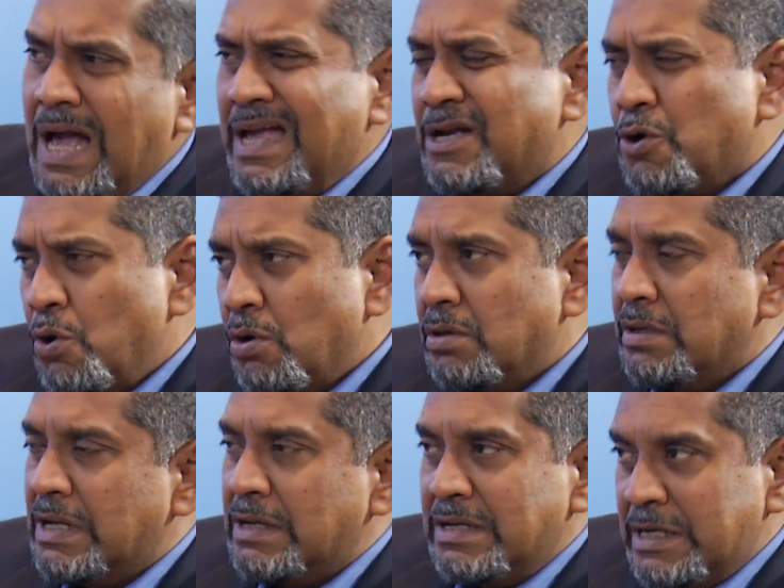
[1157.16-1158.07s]
Yeah, it could,
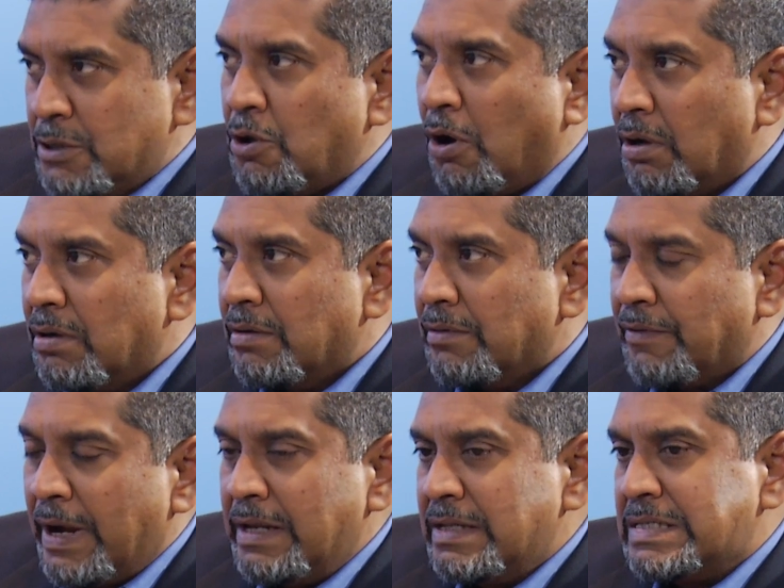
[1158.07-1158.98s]
it need not,
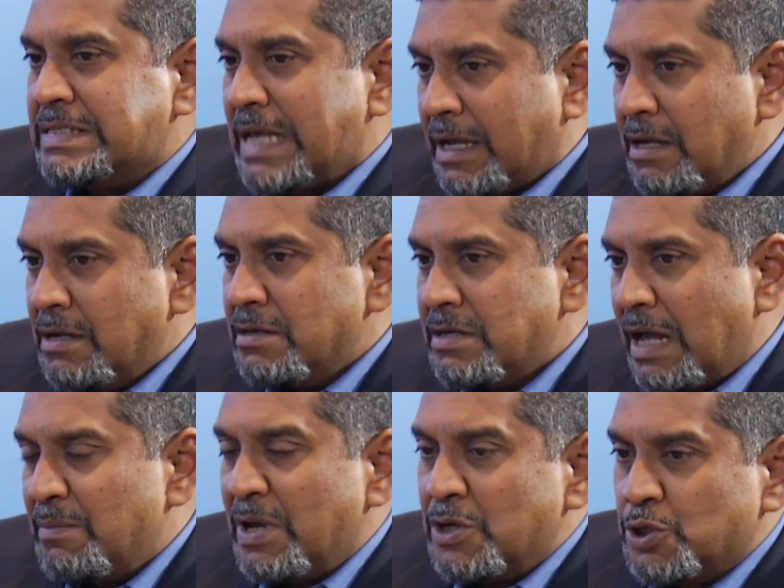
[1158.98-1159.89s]
right? The second
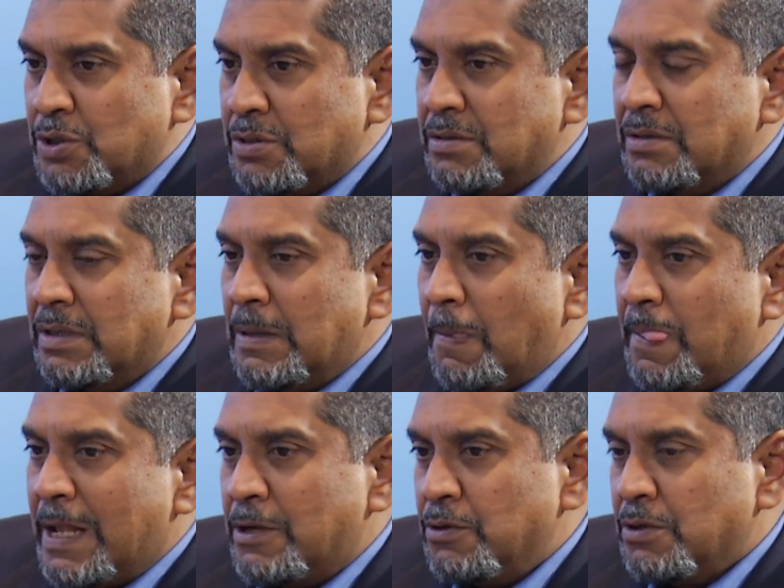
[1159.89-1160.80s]
dimension
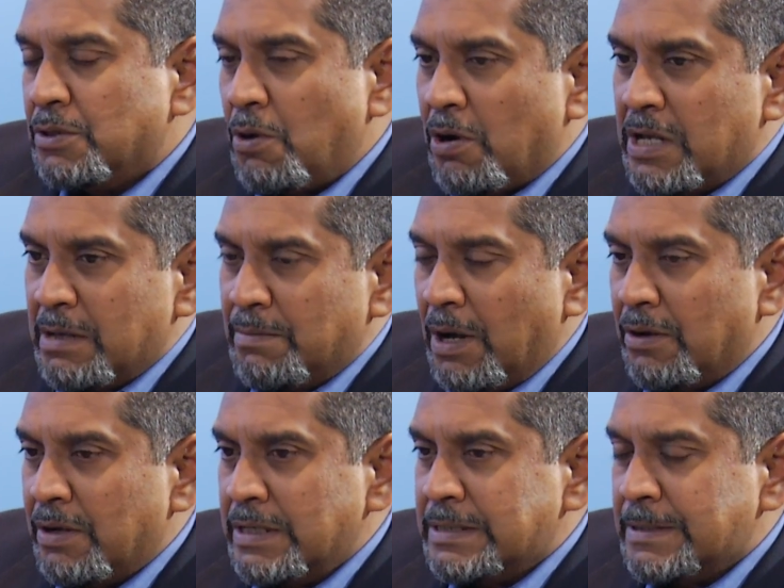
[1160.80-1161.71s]
that you're talking
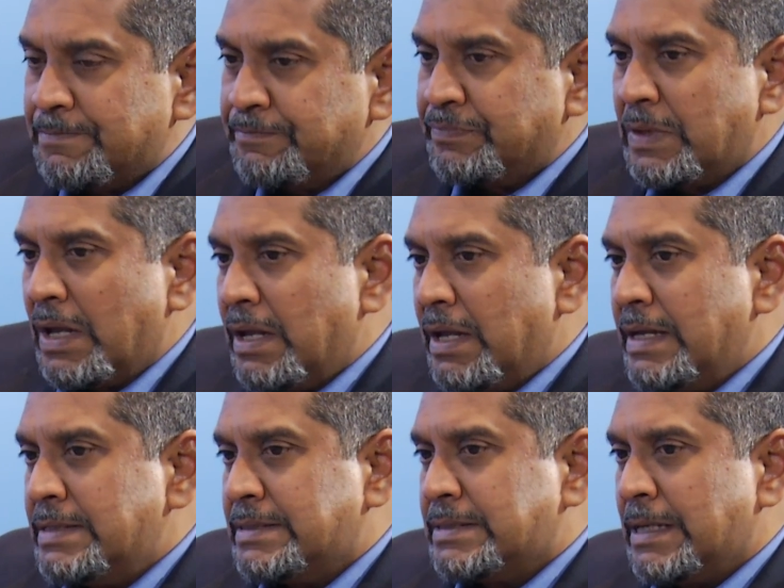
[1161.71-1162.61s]
about is
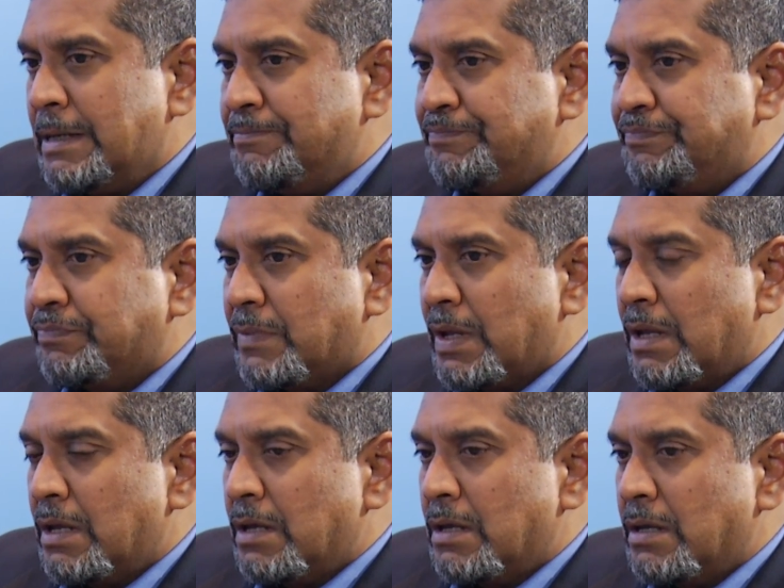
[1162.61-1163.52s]

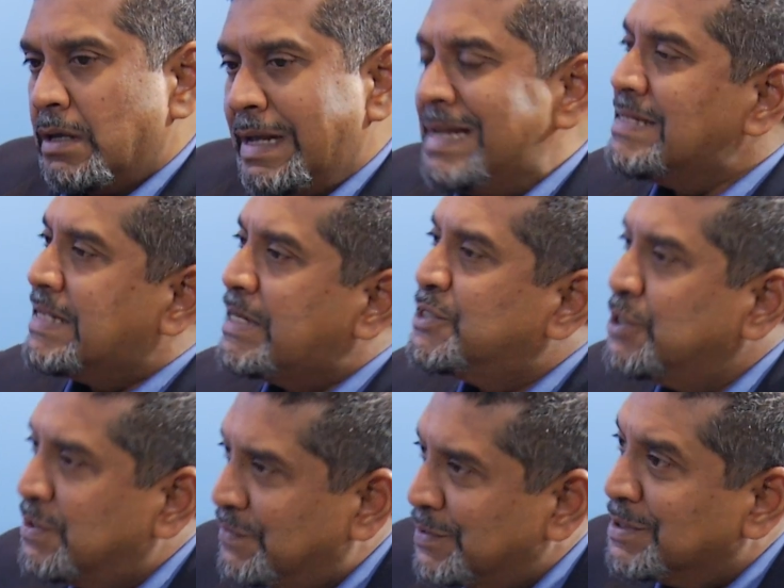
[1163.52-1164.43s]

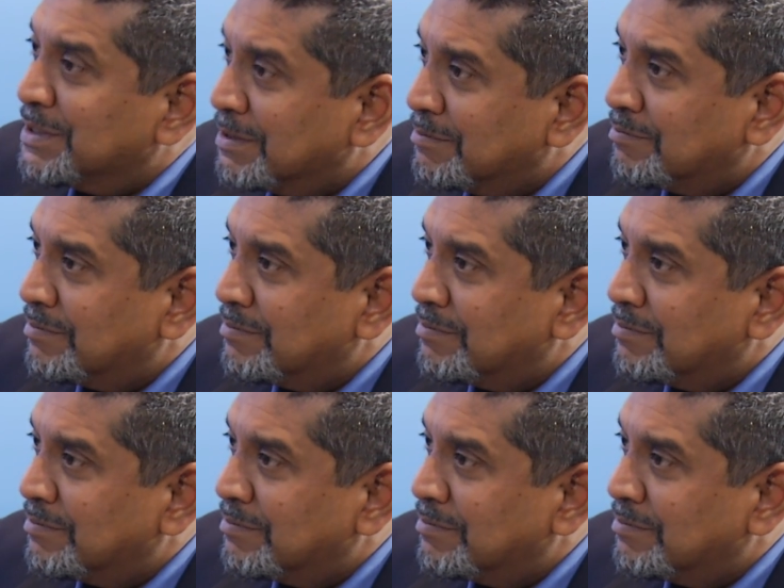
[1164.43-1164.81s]
insensitivity,